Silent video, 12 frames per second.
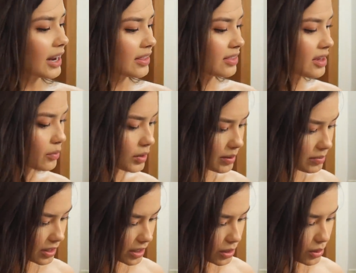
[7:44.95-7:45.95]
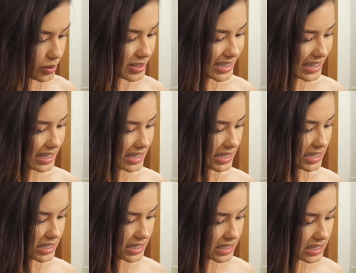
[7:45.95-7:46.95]
I think what I'm gonna use
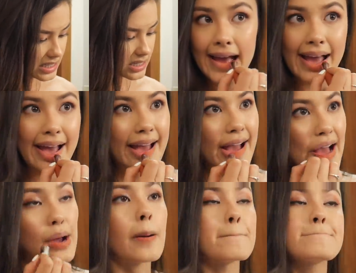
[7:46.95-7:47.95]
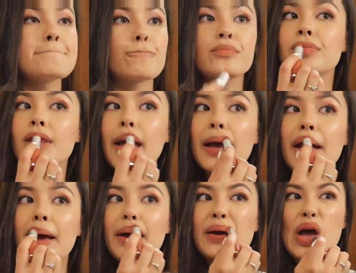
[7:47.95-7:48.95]
is, I don't know, maybe this color
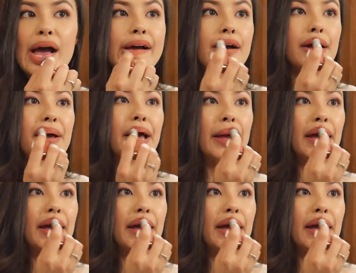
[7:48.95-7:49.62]
from Etude House.